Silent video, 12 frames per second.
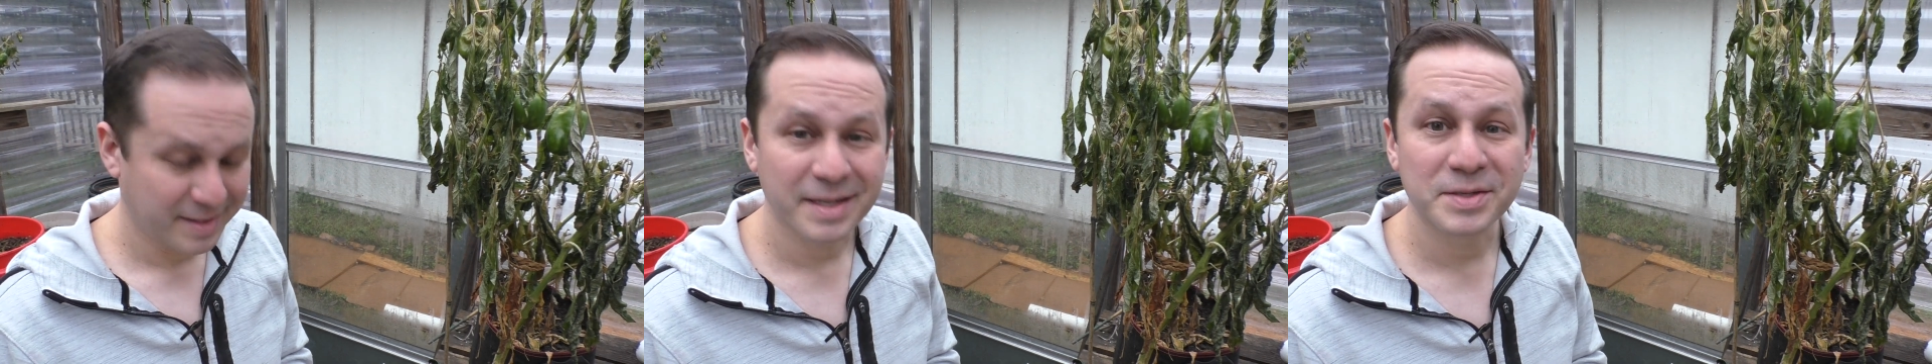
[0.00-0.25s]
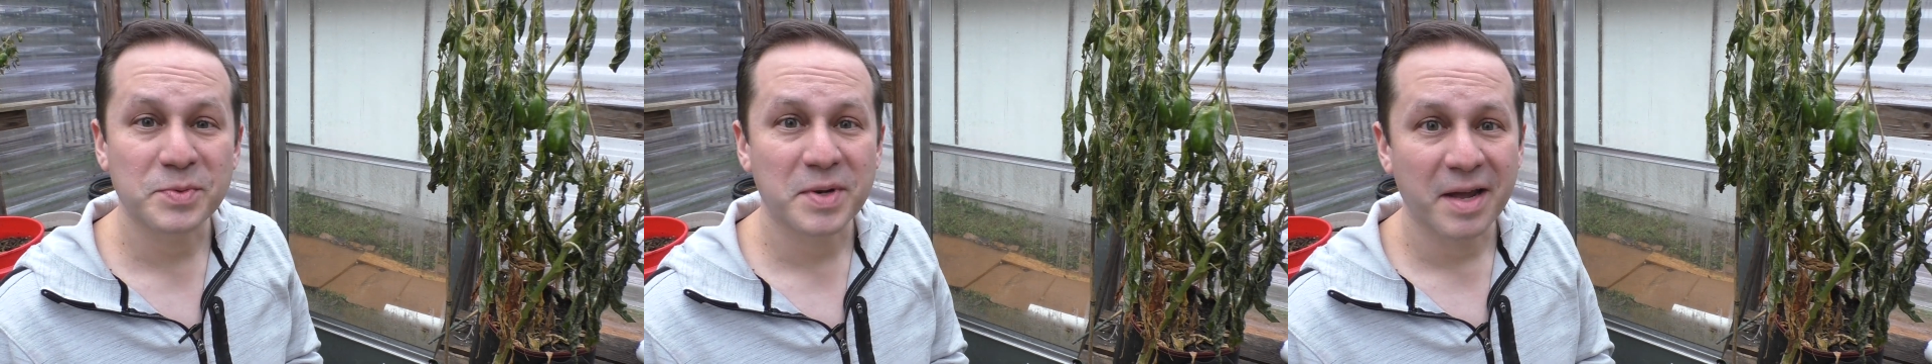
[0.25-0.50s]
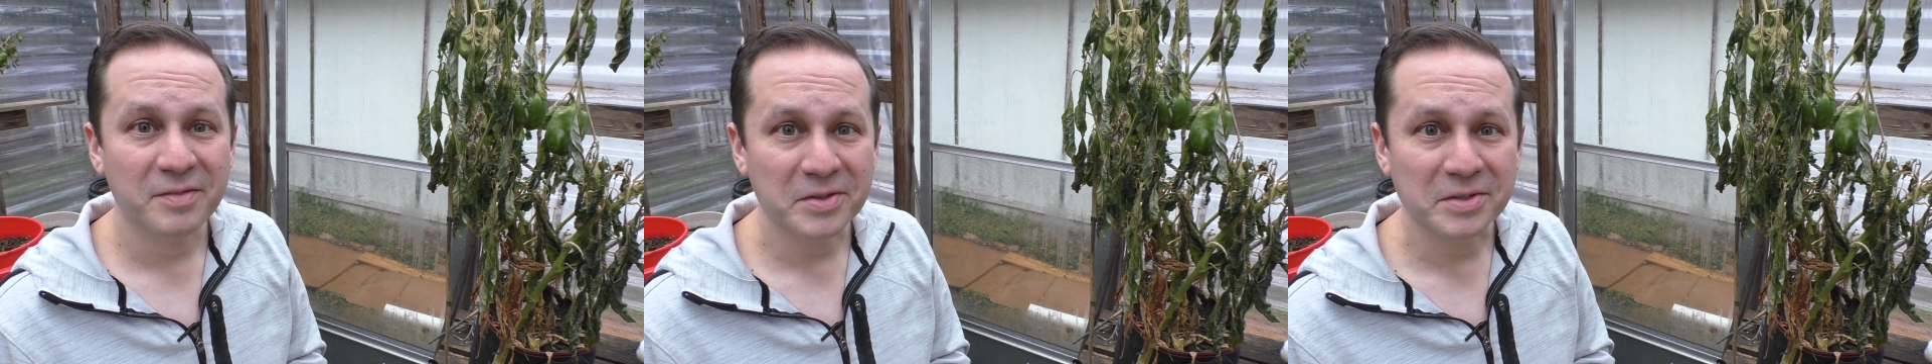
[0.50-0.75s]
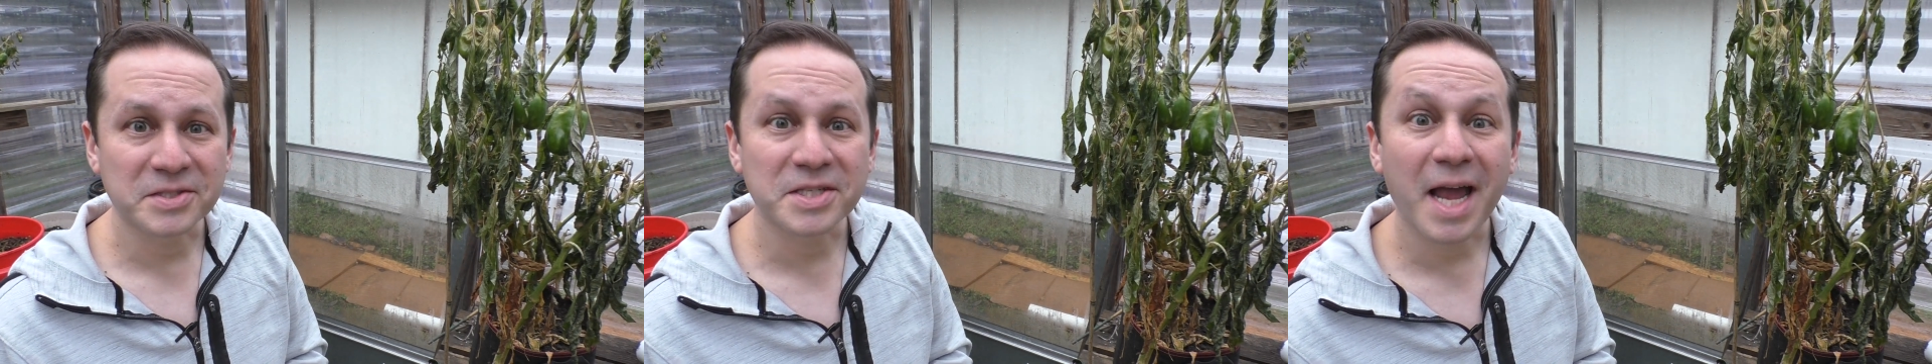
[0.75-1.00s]
they just want to have a
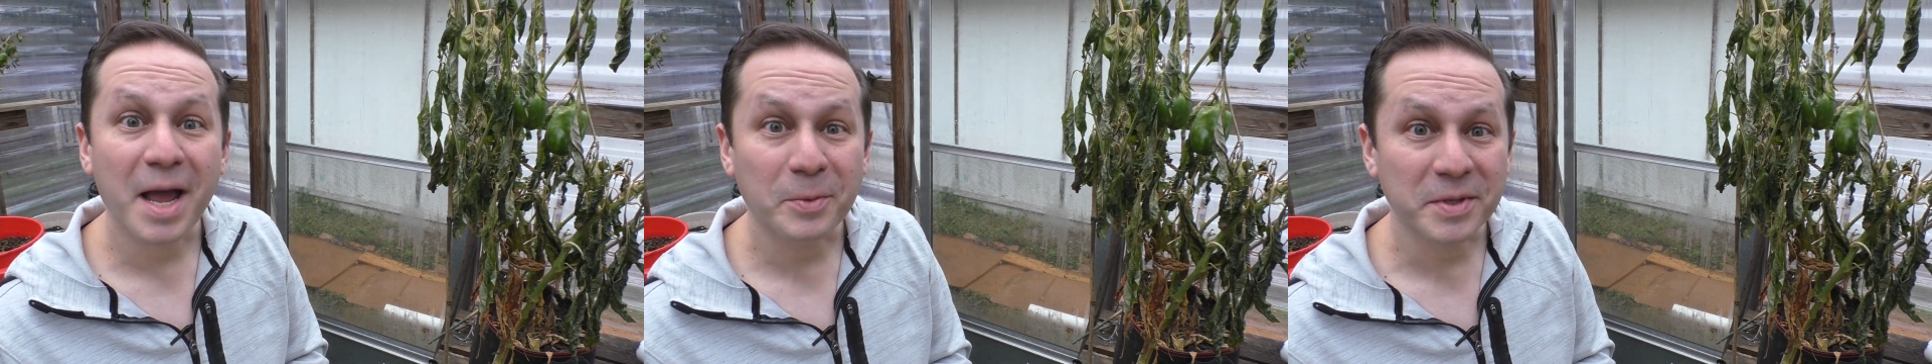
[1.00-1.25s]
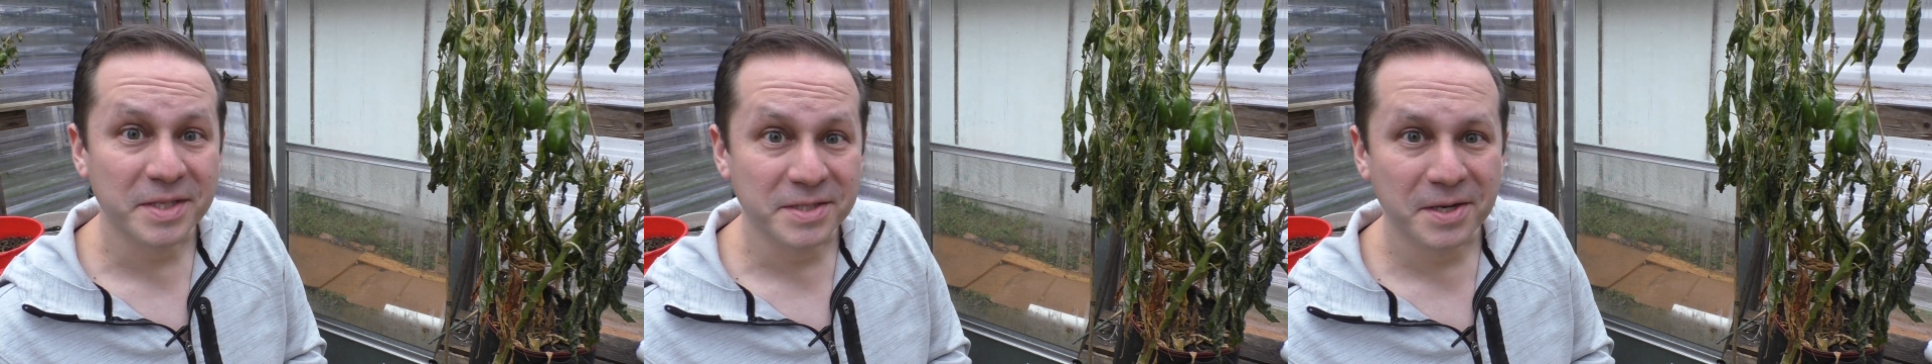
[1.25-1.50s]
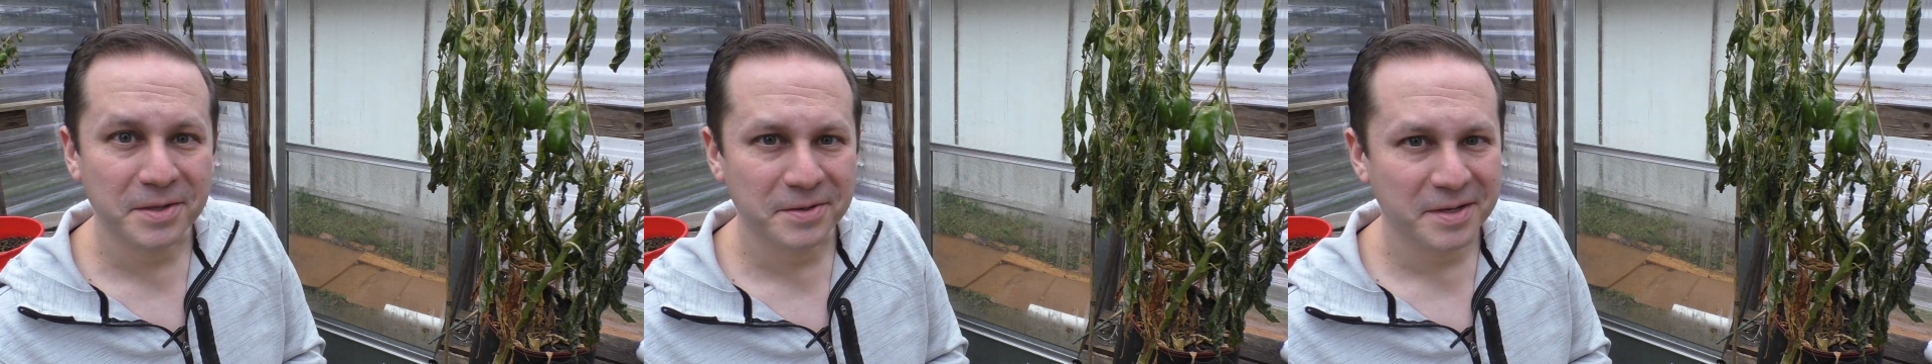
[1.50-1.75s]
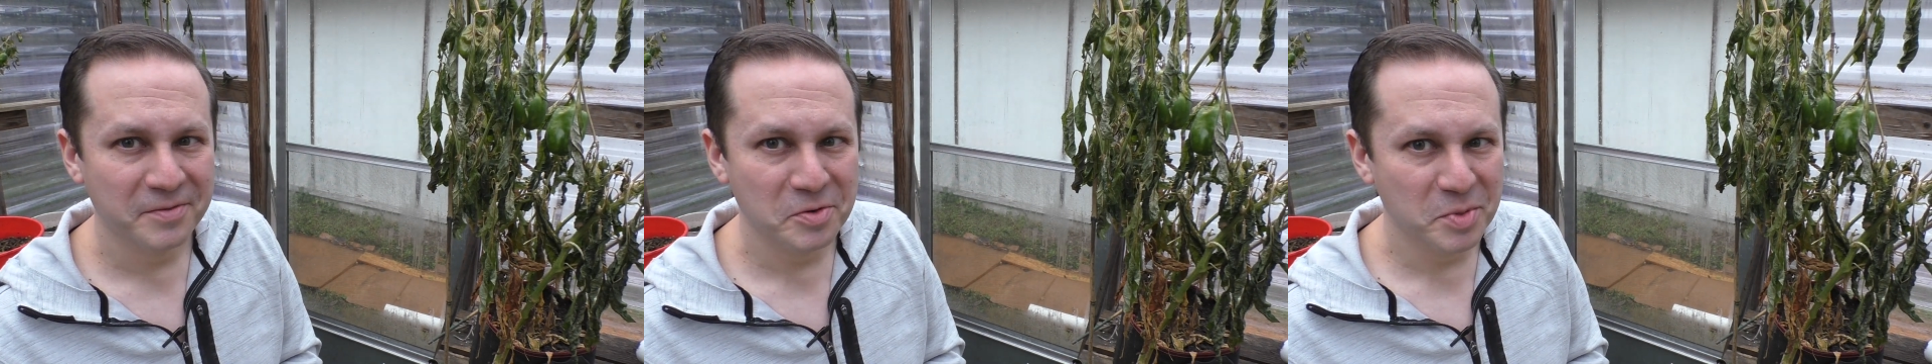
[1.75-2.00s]
little chat with each other
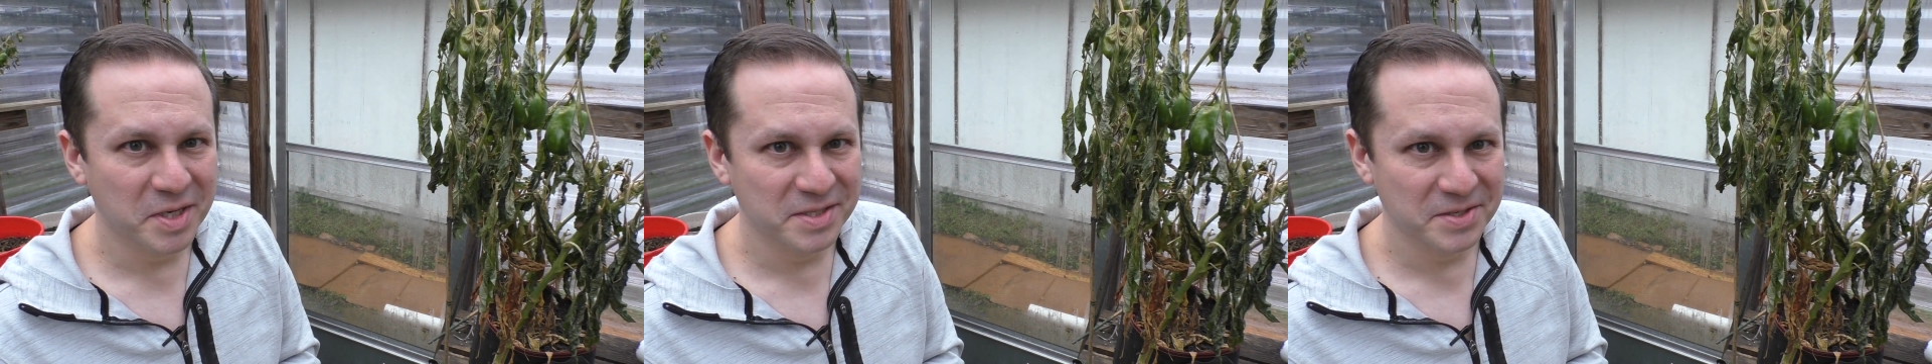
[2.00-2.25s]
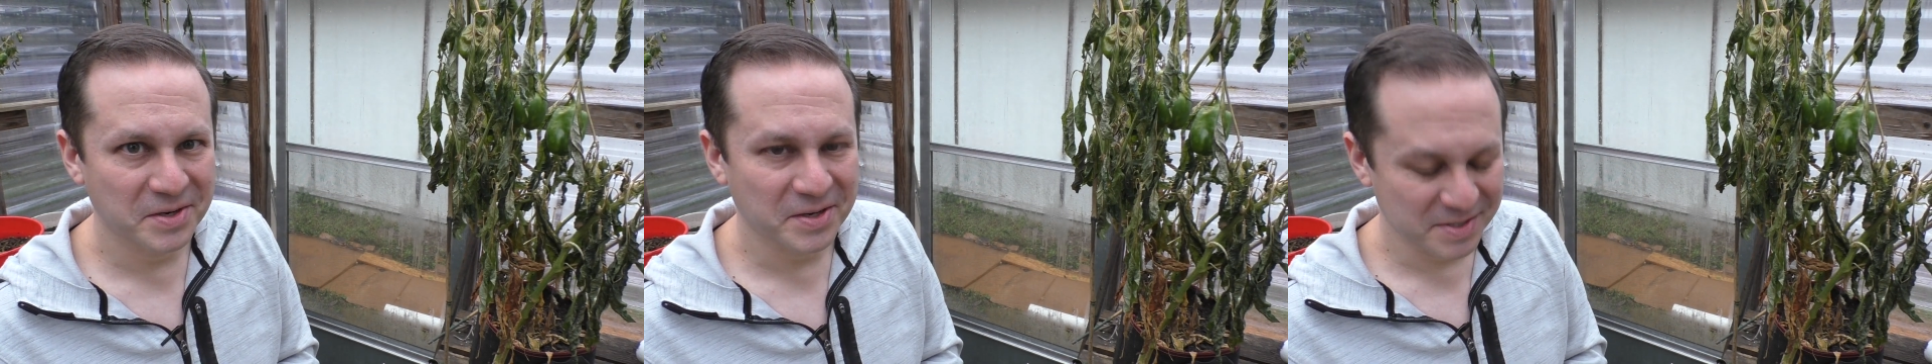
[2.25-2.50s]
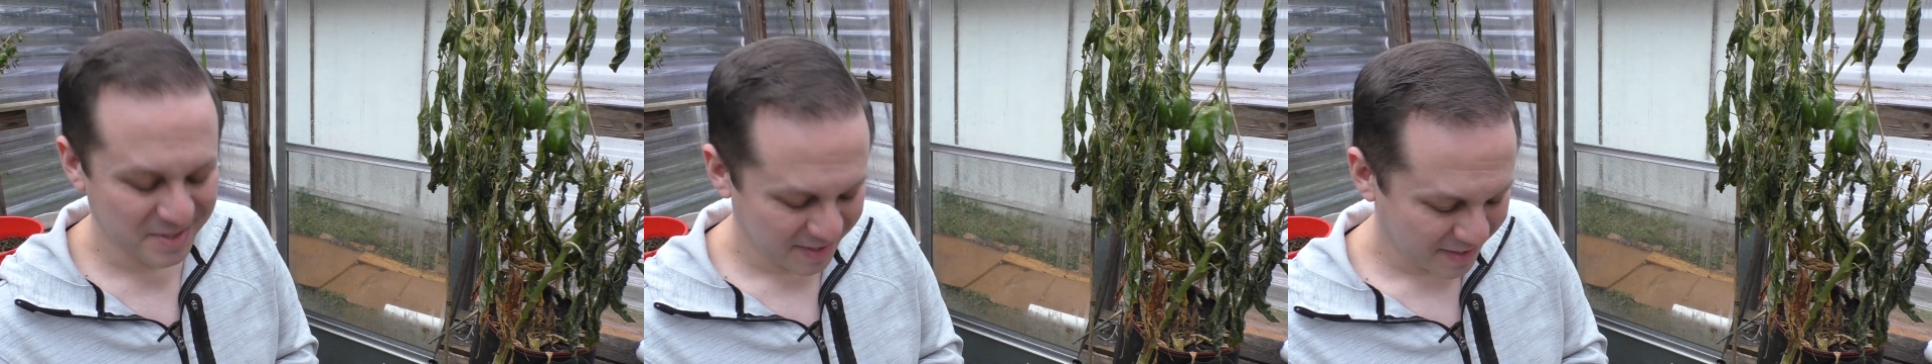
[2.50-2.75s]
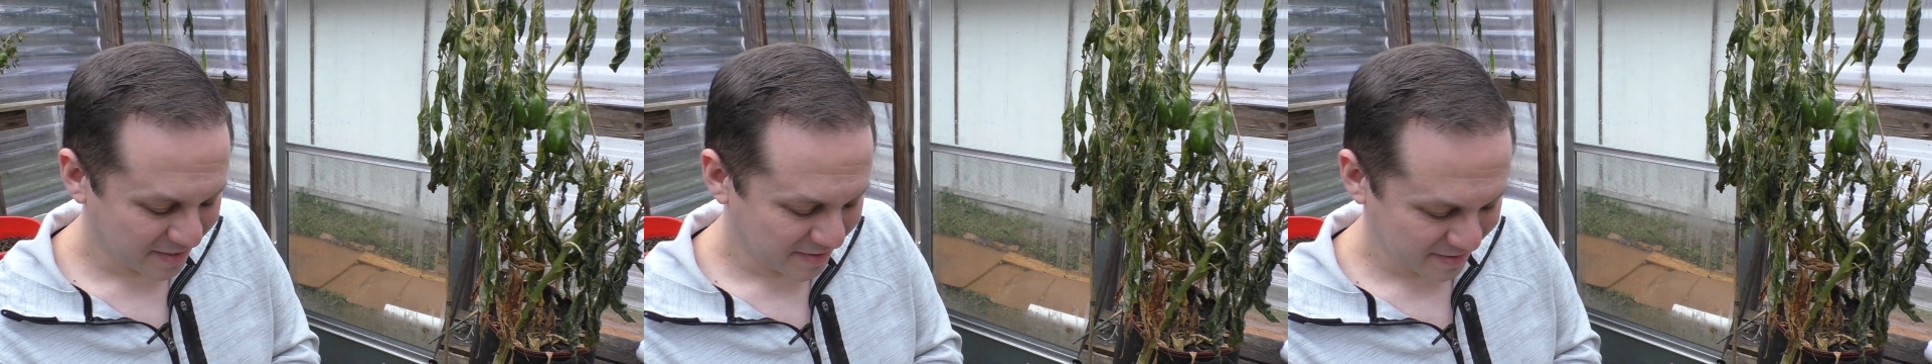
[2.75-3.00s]
in everybody's yards, I
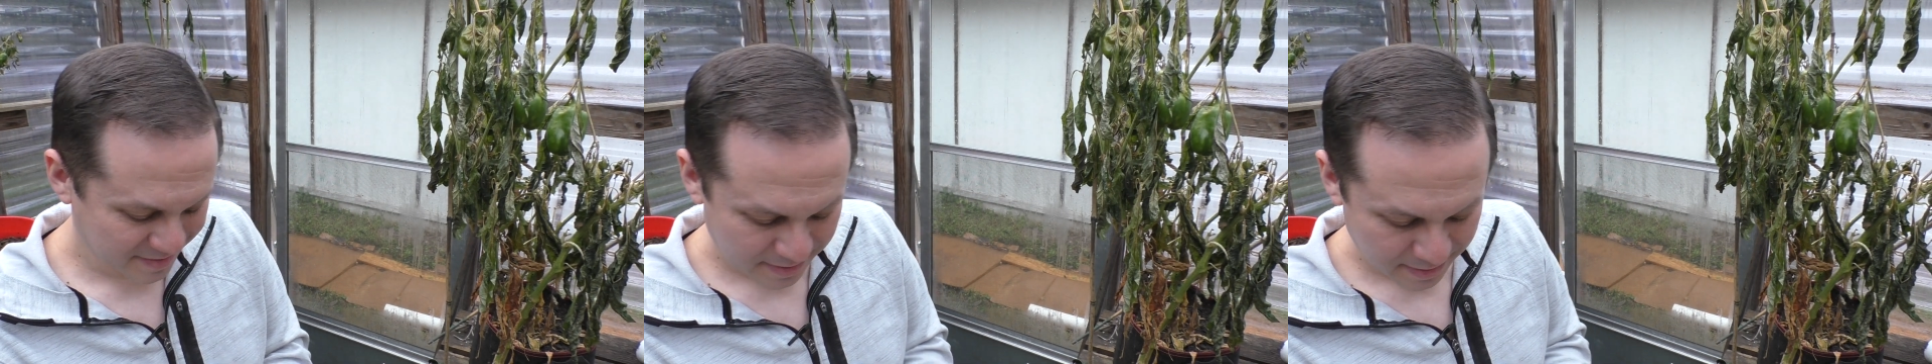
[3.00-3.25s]
guess.